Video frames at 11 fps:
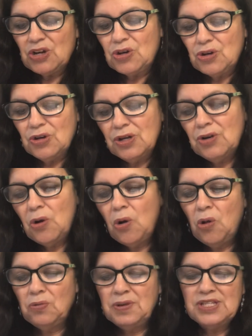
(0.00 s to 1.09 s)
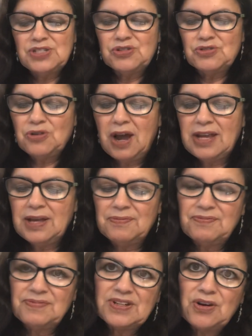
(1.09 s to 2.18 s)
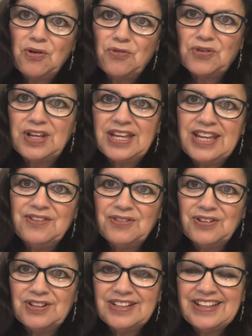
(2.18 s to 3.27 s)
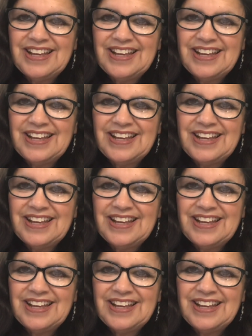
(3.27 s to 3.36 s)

good always triumphed over evil.